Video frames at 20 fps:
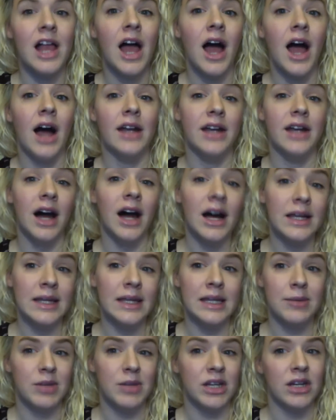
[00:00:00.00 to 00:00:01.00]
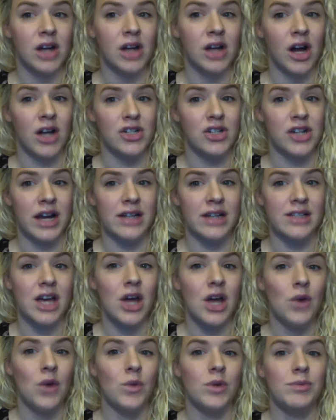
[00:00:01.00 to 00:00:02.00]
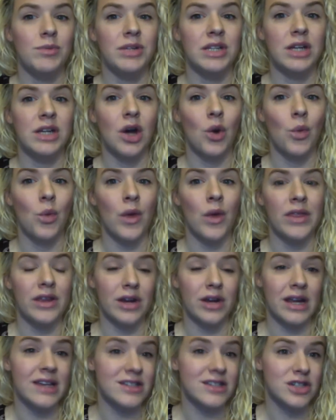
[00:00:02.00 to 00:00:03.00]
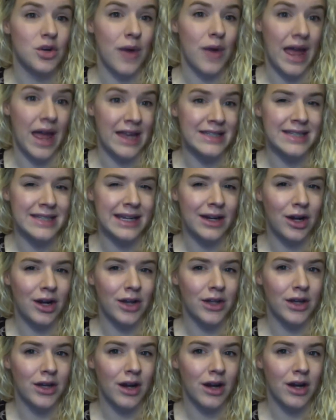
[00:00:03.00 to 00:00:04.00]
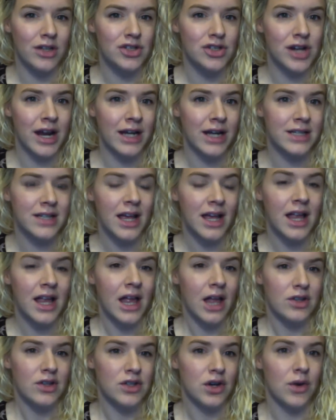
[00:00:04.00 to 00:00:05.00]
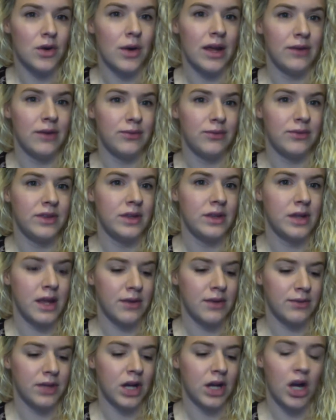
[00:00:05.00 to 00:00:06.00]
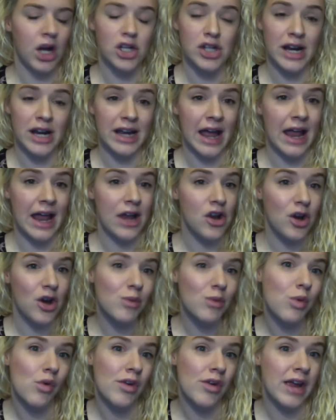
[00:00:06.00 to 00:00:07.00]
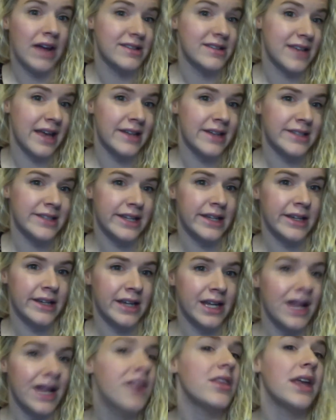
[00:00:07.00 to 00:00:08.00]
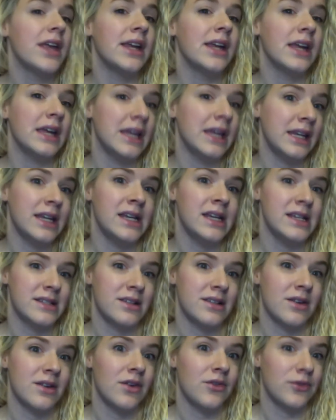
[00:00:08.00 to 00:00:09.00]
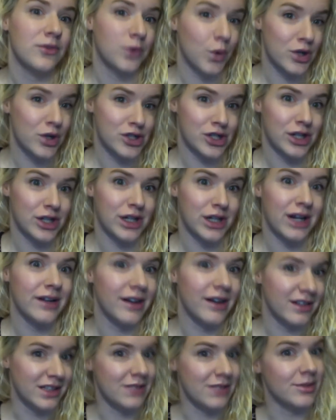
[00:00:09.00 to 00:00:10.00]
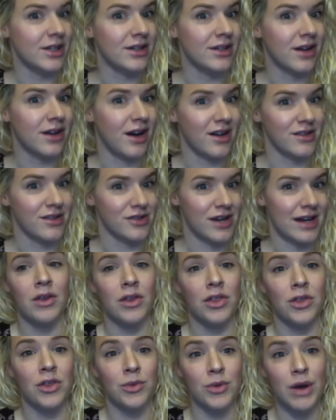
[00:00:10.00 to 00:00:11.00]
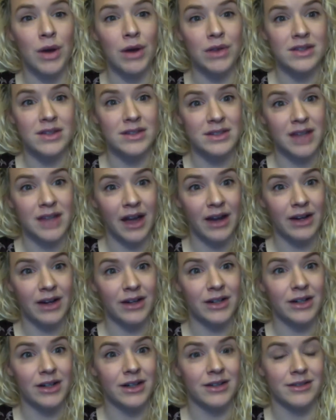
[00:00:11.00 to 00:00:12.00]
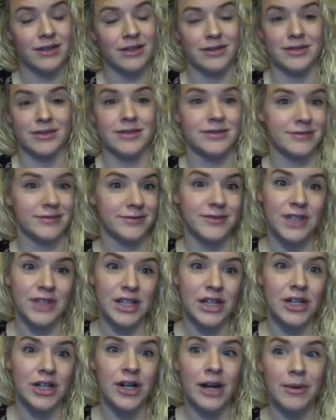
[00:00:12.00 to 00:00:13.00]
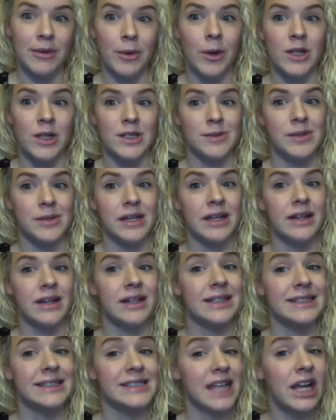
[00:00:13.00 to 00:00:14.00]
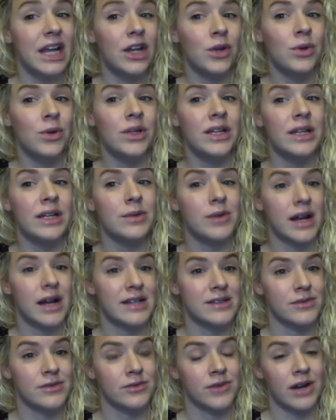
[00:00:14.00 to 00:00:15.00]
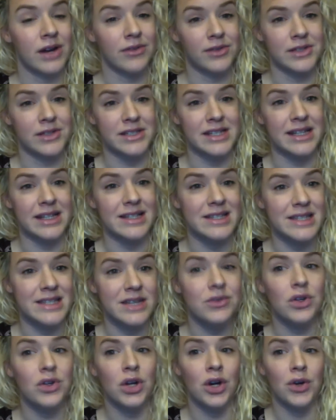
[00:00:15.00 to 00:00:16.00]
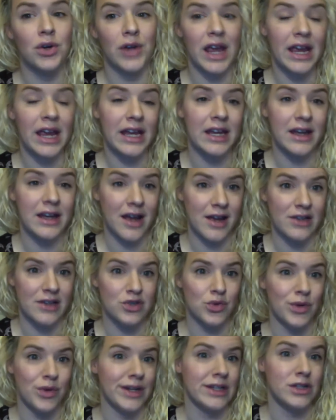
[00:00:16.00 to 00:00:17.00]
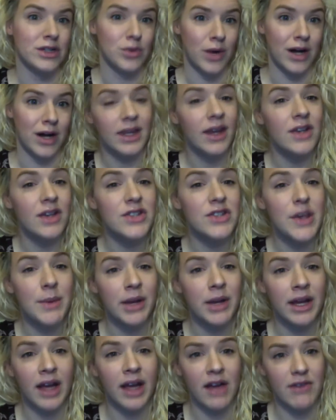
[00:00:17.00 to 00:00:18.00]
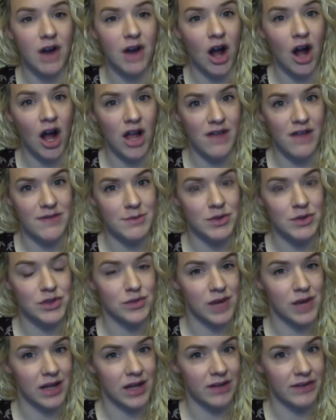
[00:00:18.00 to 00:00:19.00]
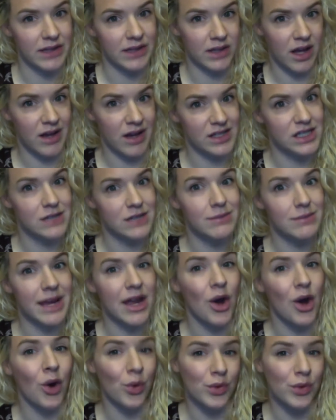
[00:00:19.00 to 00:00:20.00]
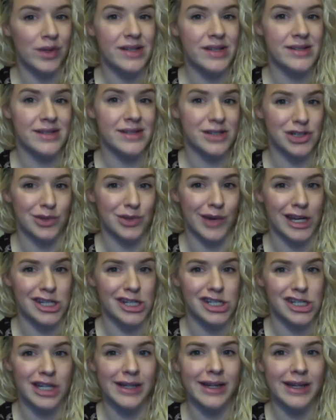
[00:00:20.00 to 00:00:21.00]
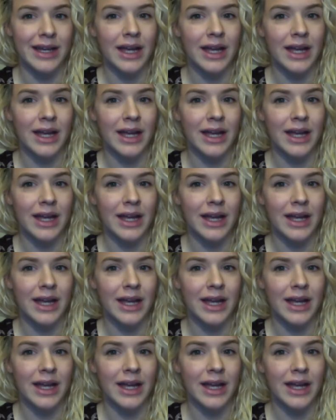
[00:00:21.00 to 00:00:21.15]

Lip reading: An unlimited contract would be when there is no end date on the contract. So if the contract at no point has an end date in it, then it is for sure an unlimited contract. Throughout this entire video, I'm going to be continually referencing Civil Code 89/2012. So I'm going to cover all of the most relevant laws to my own situation,